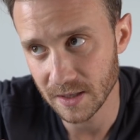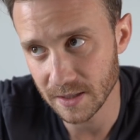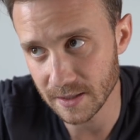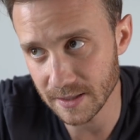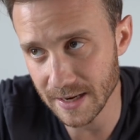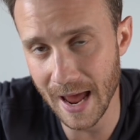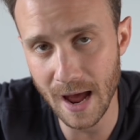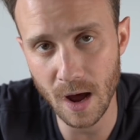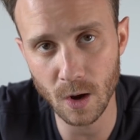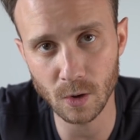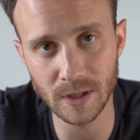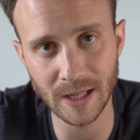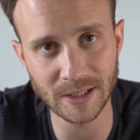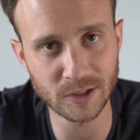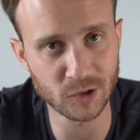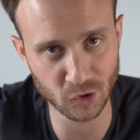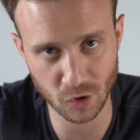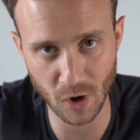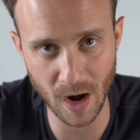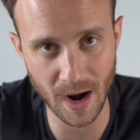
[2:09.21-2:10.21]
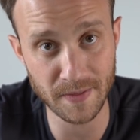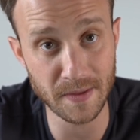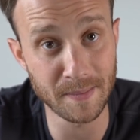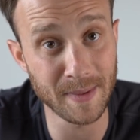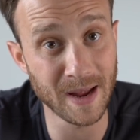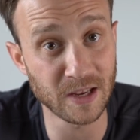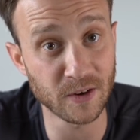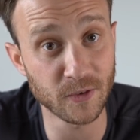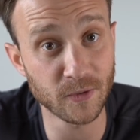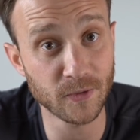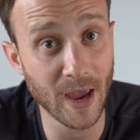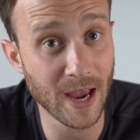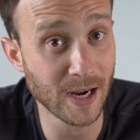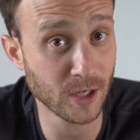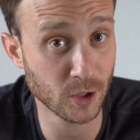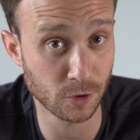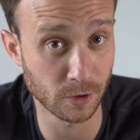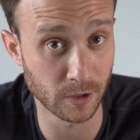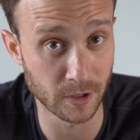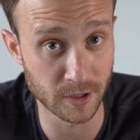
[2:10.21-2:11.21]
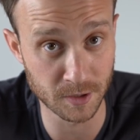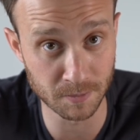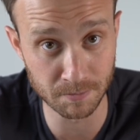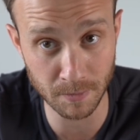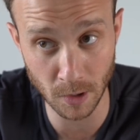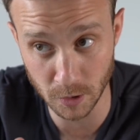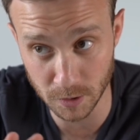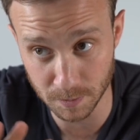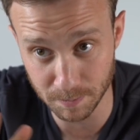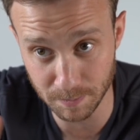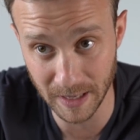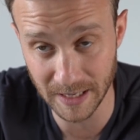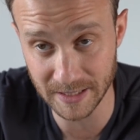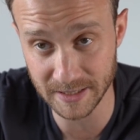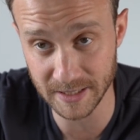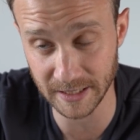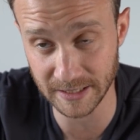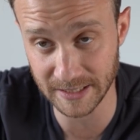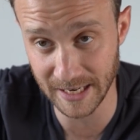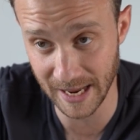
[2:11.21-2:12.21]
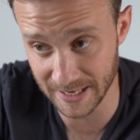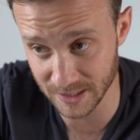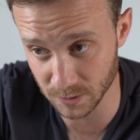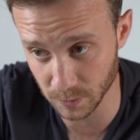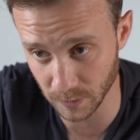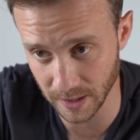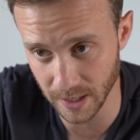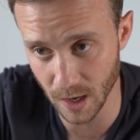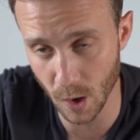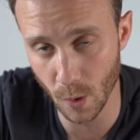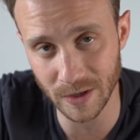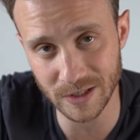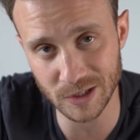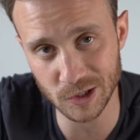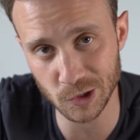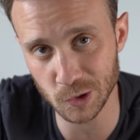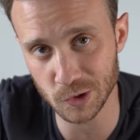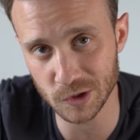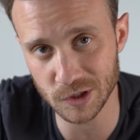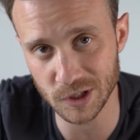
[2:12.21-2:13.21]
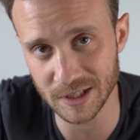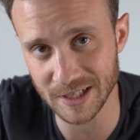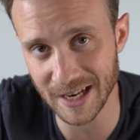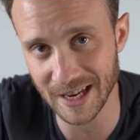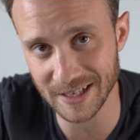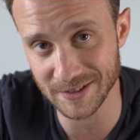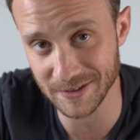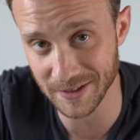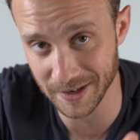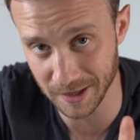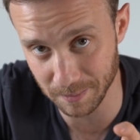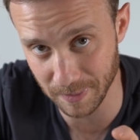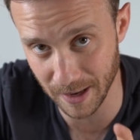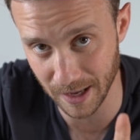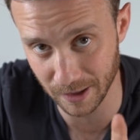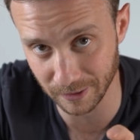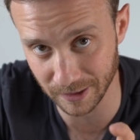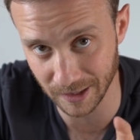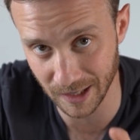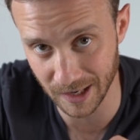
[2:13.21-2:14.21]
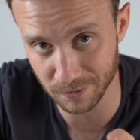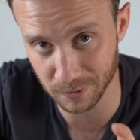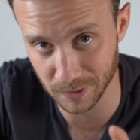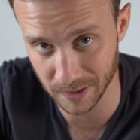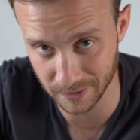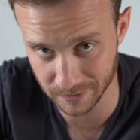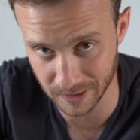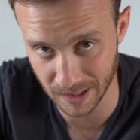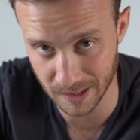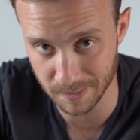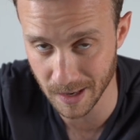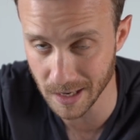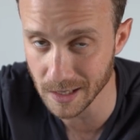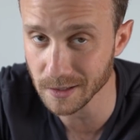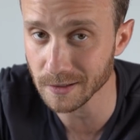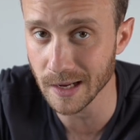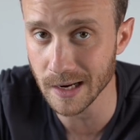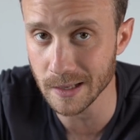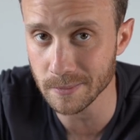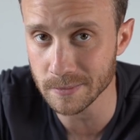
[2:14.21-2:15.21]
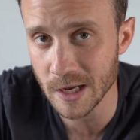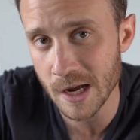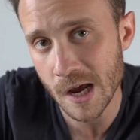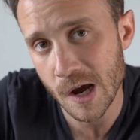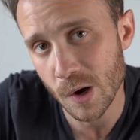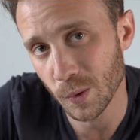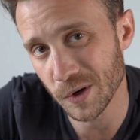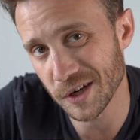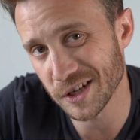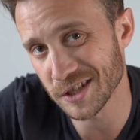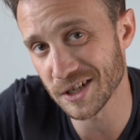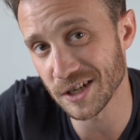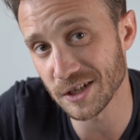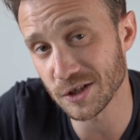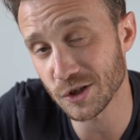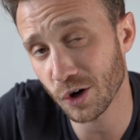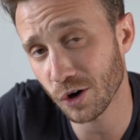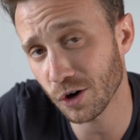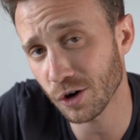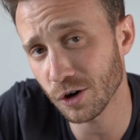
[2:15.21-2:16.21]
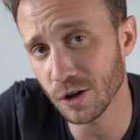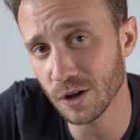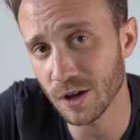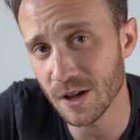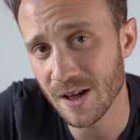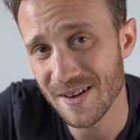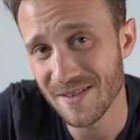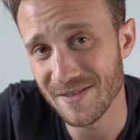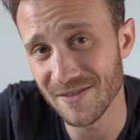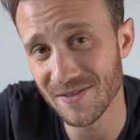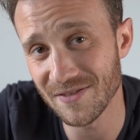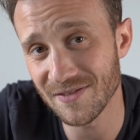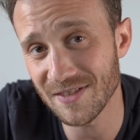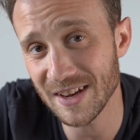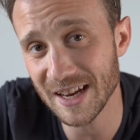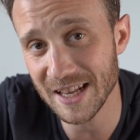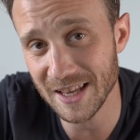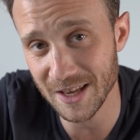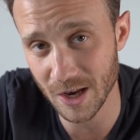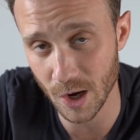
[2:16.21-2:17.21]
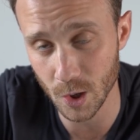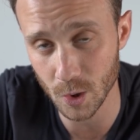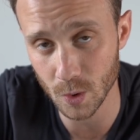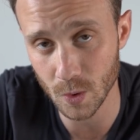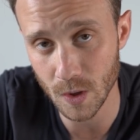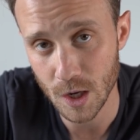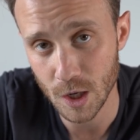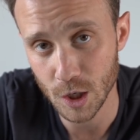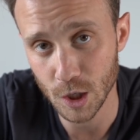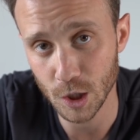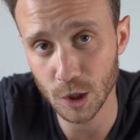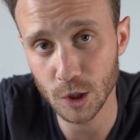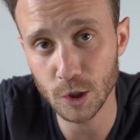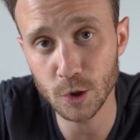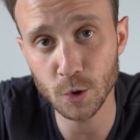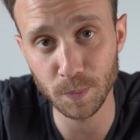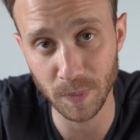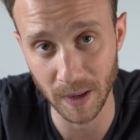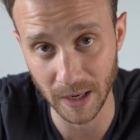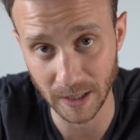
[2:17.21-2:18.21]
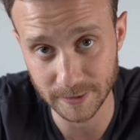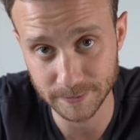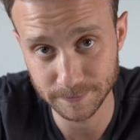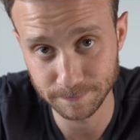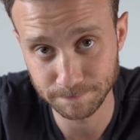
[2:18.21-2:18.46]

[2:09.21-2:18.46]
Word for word: now let's try the manufacturer's most basic test, what they always use to test their battery life whenever they make claims, which is an internal video looping.